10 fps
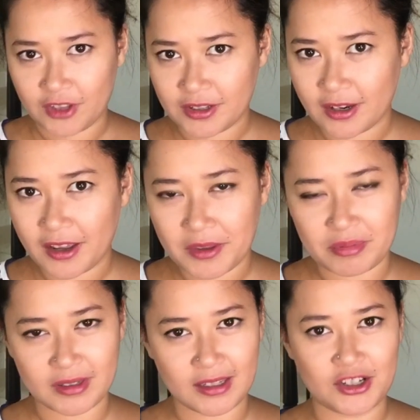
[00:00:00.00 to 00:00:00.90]
There's another
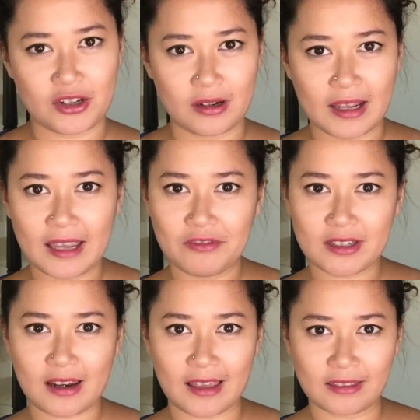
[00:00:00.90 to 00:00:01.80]
position. If
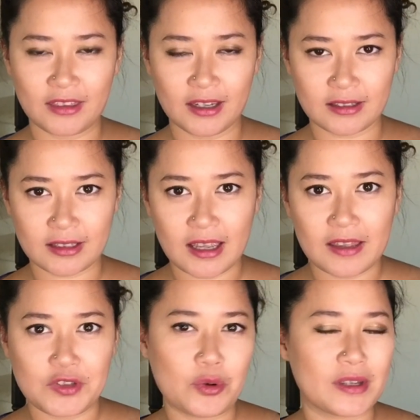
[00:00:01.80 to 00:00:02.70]
it's like this,
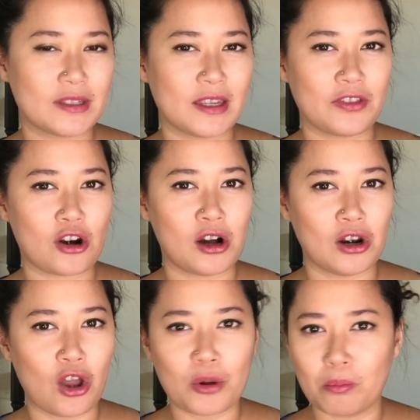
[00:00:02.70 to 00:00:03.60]
you can see there
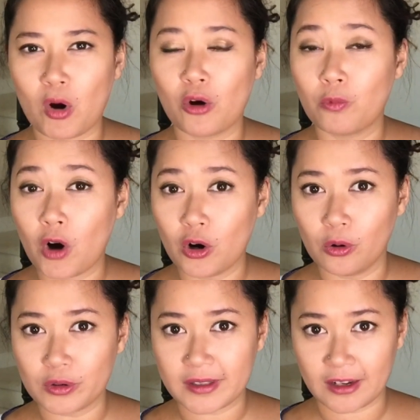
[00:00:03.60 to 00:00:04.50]
are a lot more
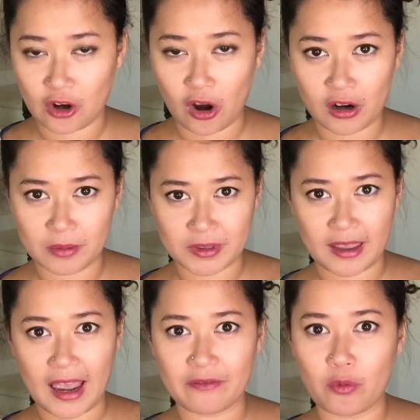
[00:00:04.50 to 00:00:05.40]
rows than columns.
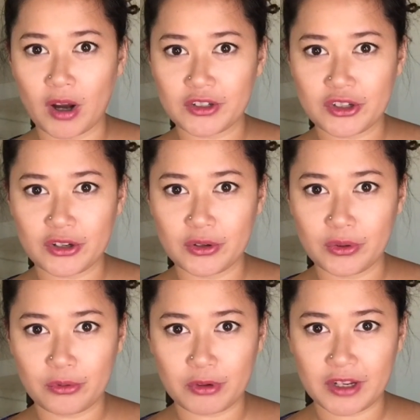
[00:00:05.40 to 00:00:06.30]
They have 1,
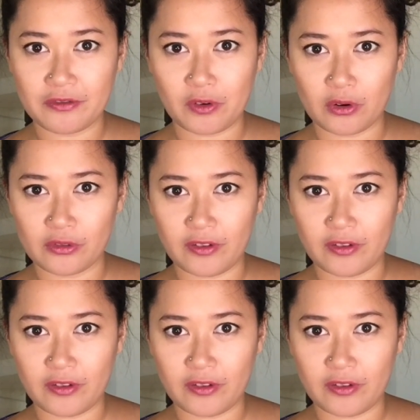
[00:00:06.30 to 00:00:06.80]
2, 3, 4,